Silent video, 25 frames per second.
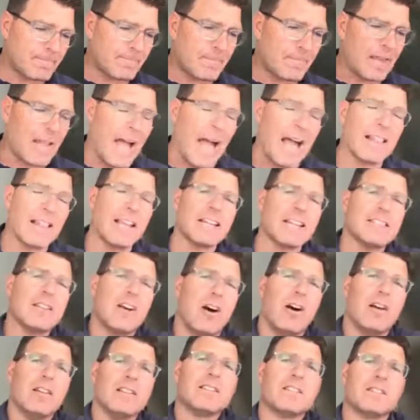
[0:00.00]
I like to
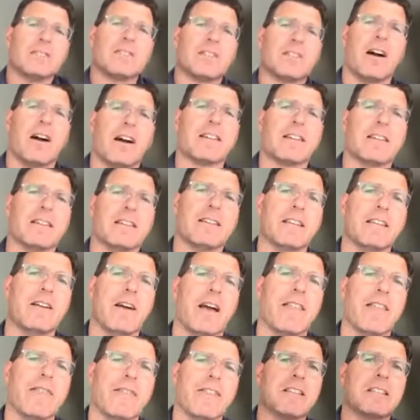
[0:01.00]
also talk,
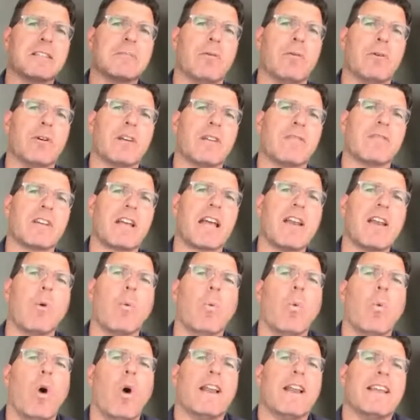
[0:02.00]
at this point of kind of
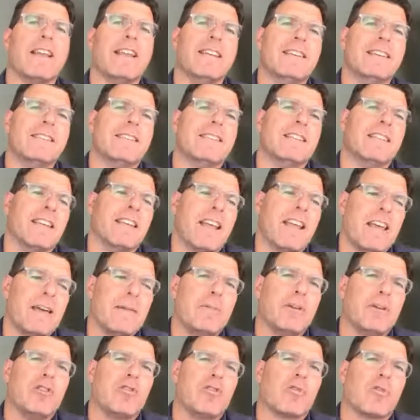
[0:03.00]
what is an
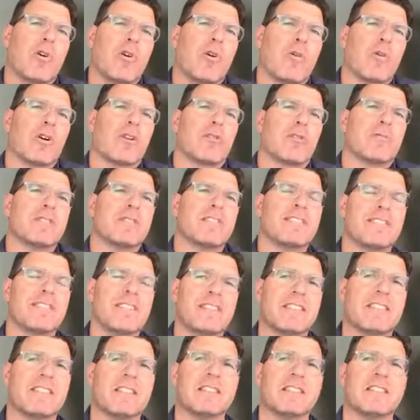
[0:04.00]
inhibitor or a
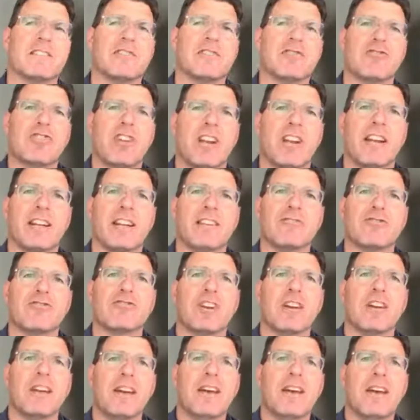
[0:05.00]
resistance to change.
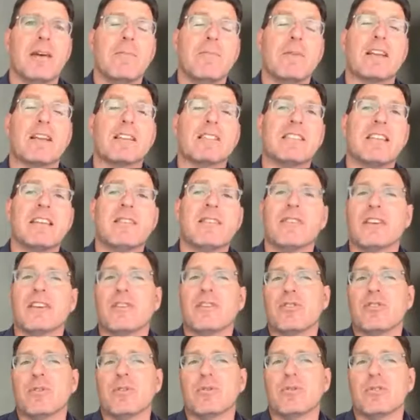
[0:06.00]
Because even
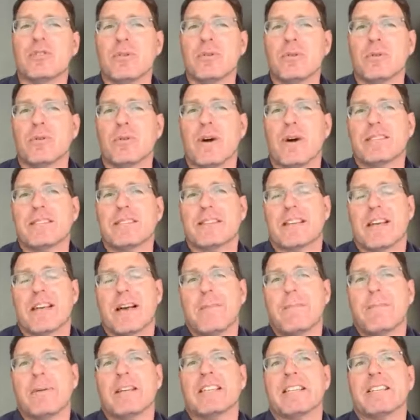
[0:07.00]
if you do, as a
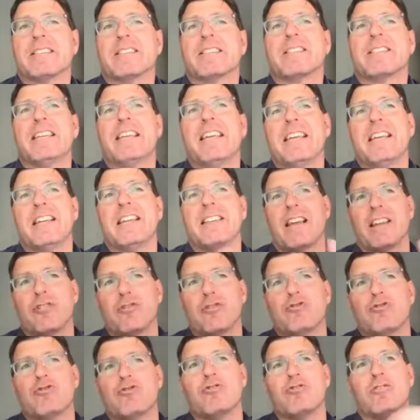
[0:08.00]
company, see that
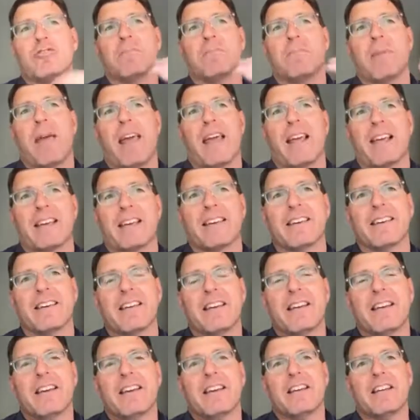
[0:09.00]
you should make,
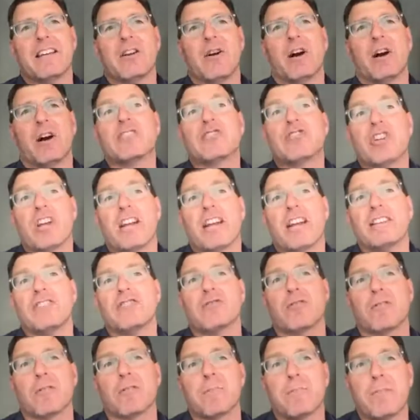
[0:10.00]
a
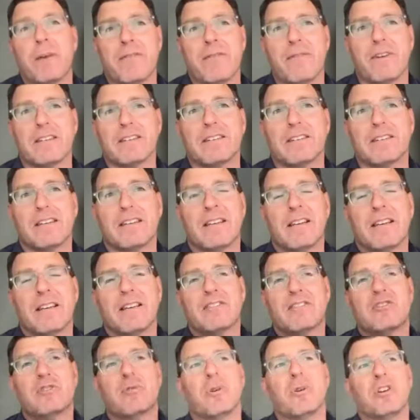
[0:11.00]
change or a pivot
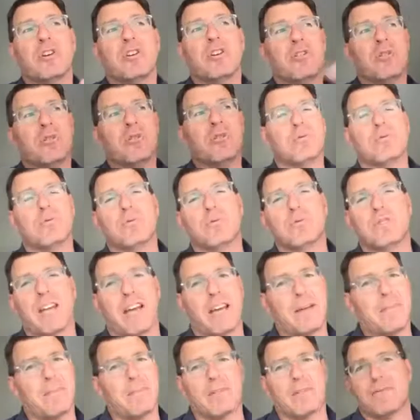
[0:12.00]
to a new
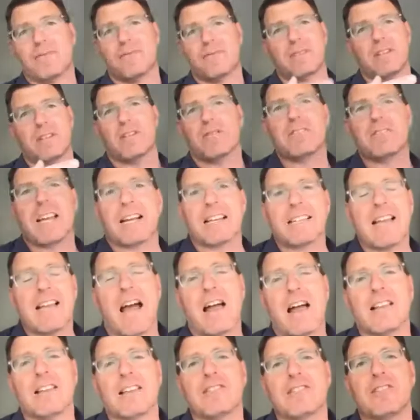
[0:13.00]
type of,
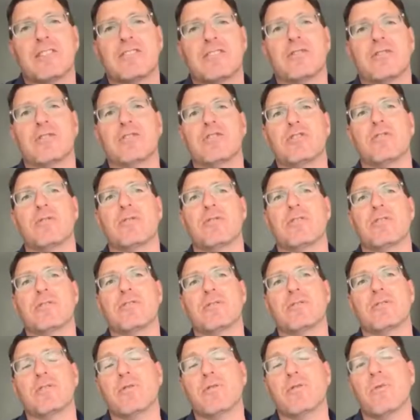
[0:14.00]
technology, to
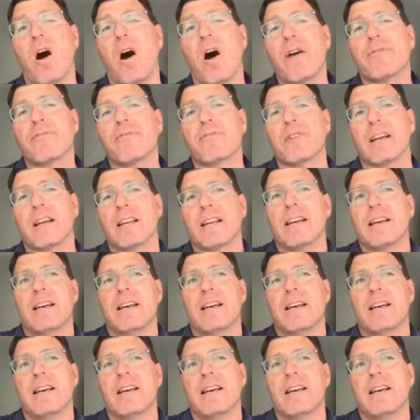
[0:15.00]
a new offering,